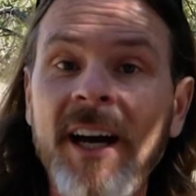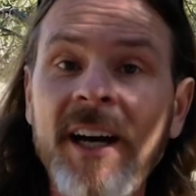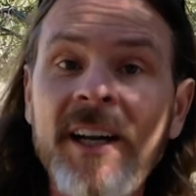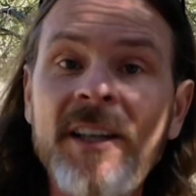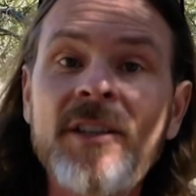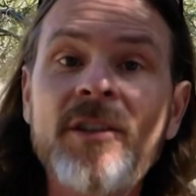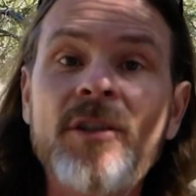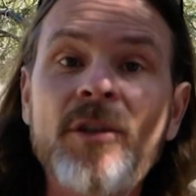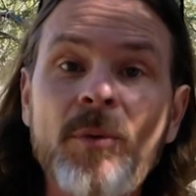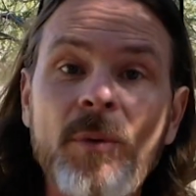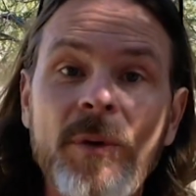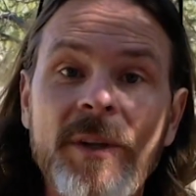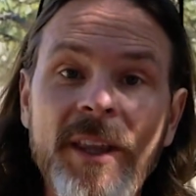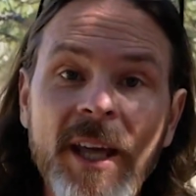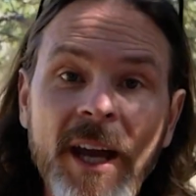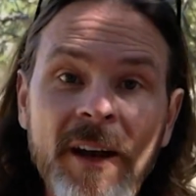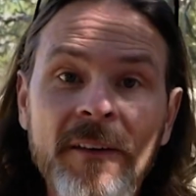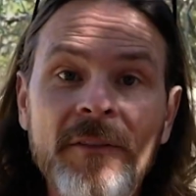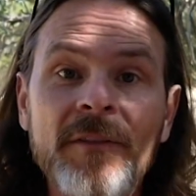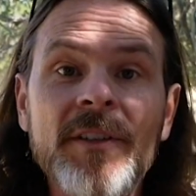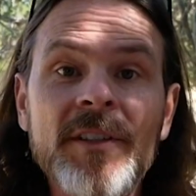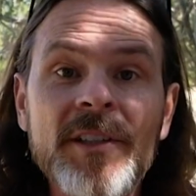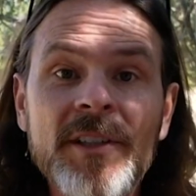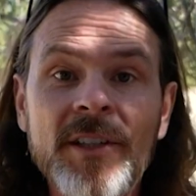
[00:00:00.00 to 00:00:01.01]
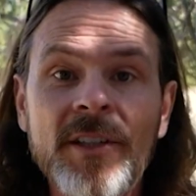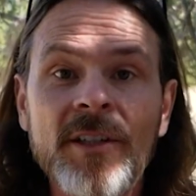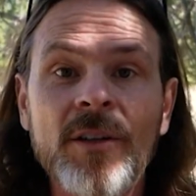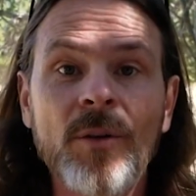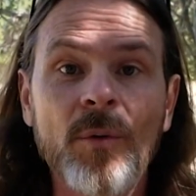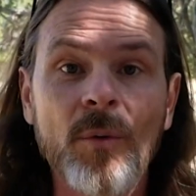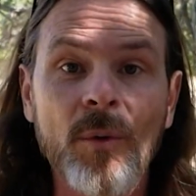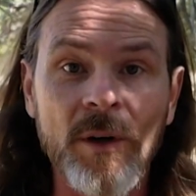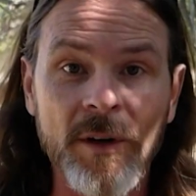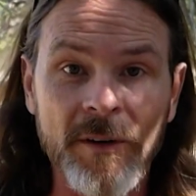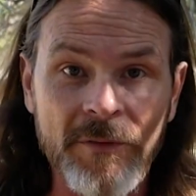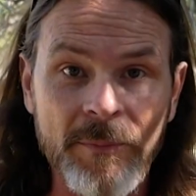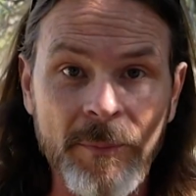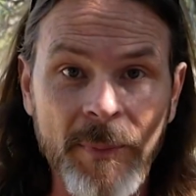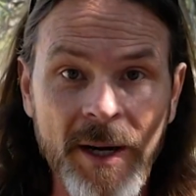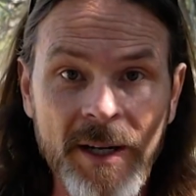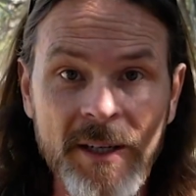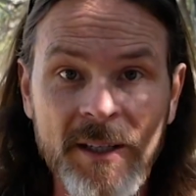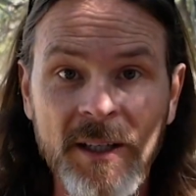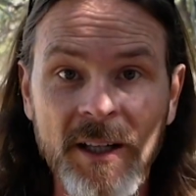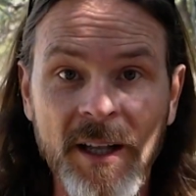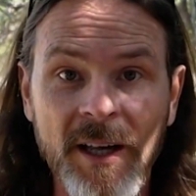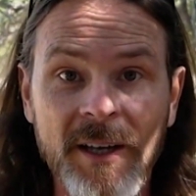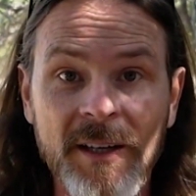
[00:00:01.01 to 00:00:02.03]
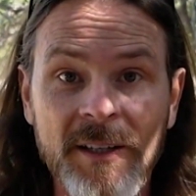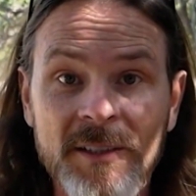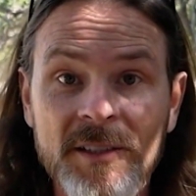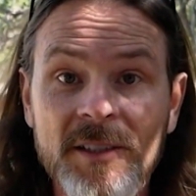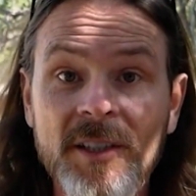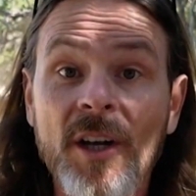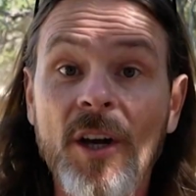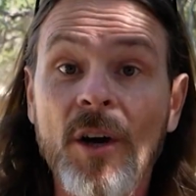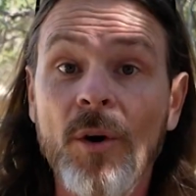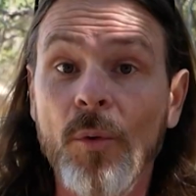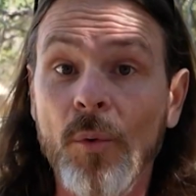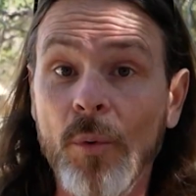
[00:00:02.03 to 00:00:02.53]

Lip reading: I do with every single one of my clients,